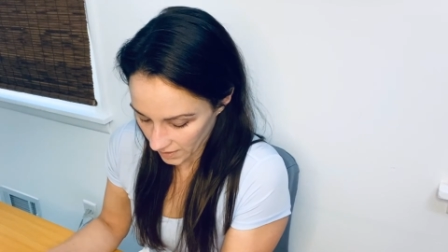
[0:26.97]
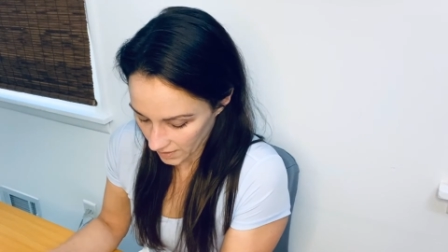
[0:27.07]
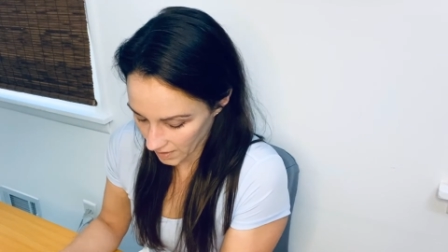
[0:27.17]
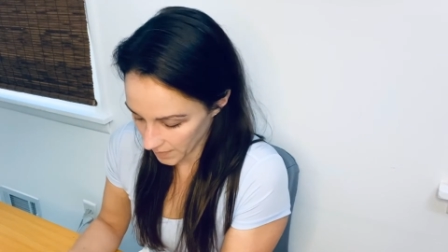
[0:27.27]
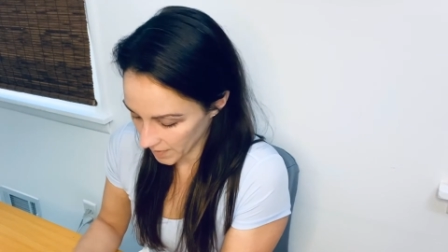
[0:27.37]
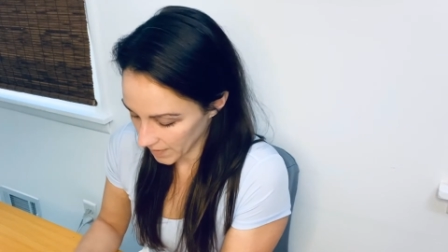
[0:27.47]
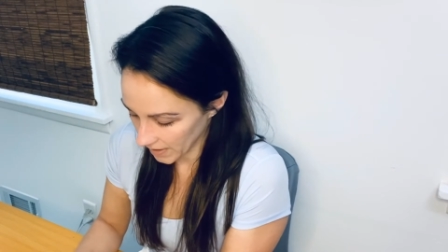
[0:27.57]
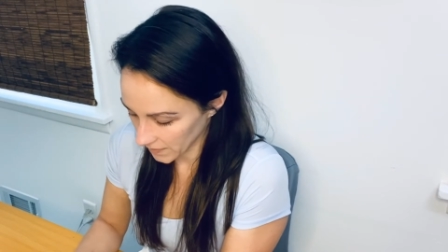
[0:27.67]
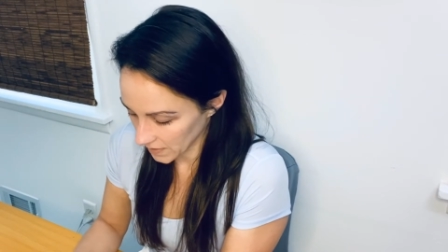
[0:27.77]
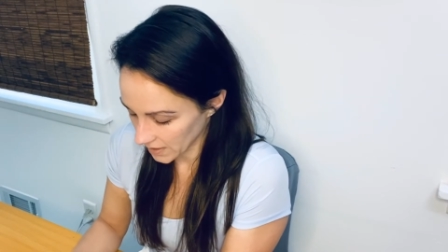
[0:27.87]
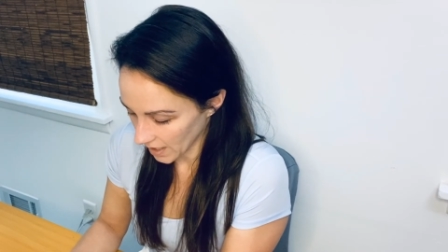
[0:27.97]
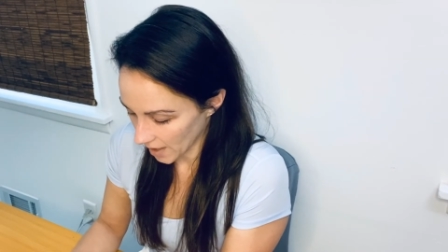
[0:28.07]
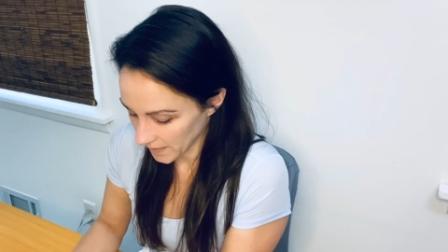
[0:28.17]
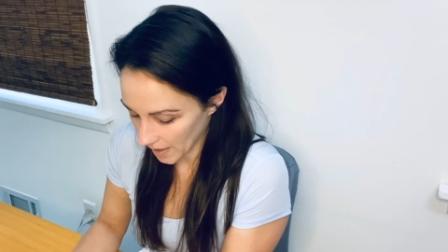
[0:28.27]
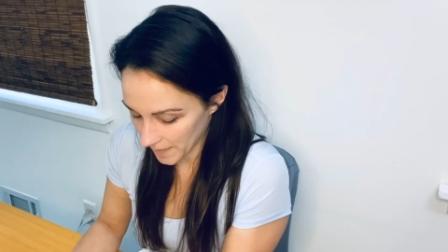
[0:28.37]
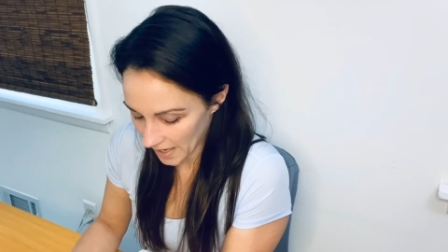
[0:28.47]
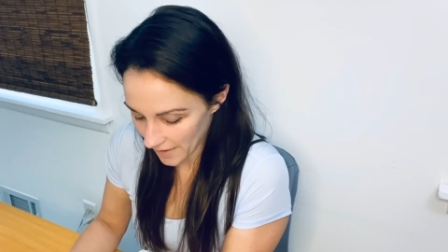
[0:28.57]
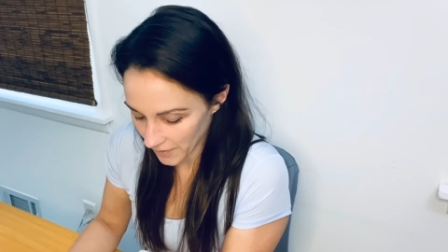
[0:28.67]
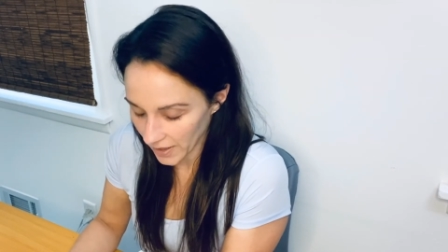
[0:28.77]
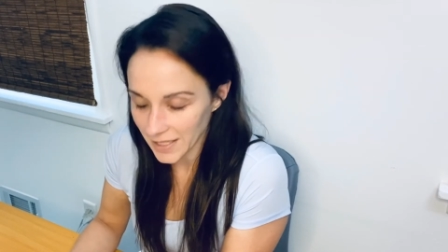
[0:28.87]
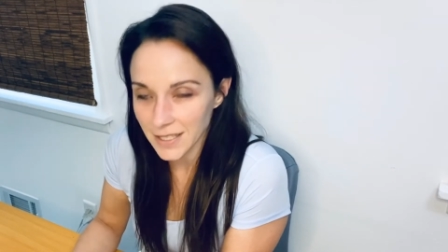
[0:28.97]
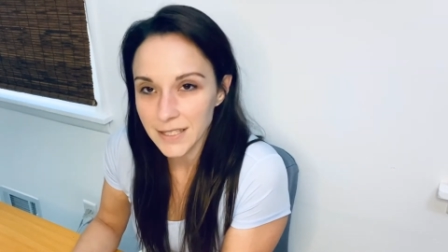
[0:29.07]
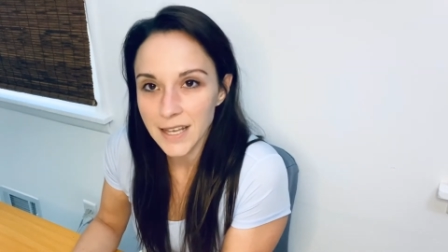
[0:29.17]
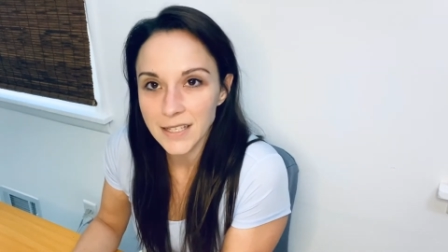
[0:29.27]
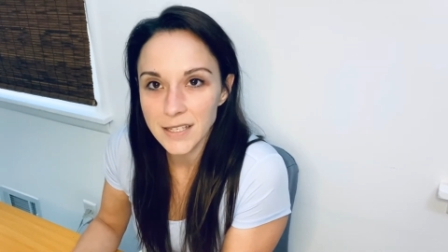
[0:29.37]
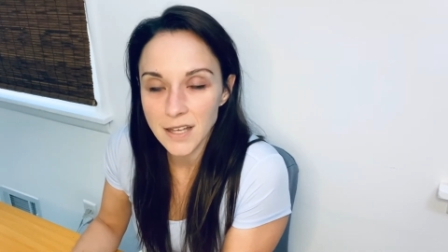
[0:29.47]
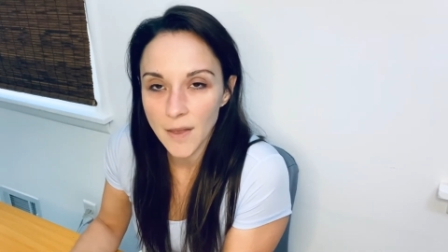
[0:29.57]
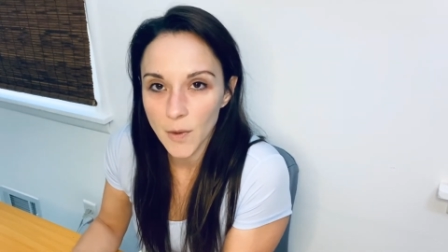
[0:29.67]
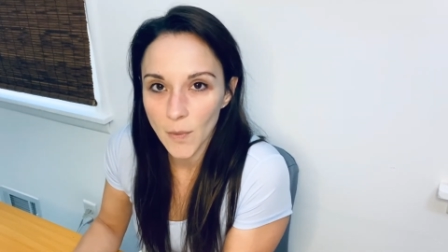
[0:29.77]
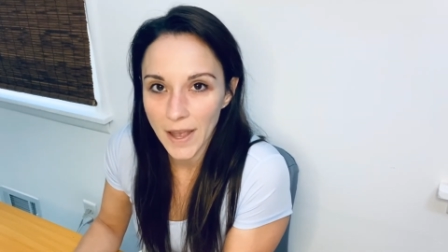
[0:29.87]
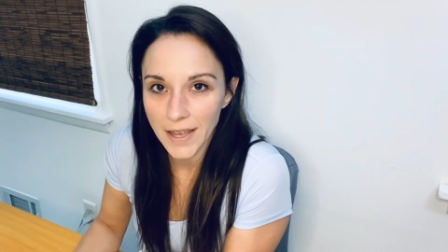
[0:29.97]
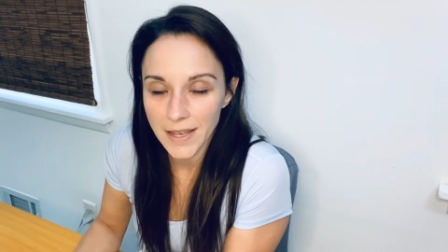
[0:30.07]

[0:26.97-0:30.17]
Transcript: Something might have stopped. I mean, I feel like success is on the way.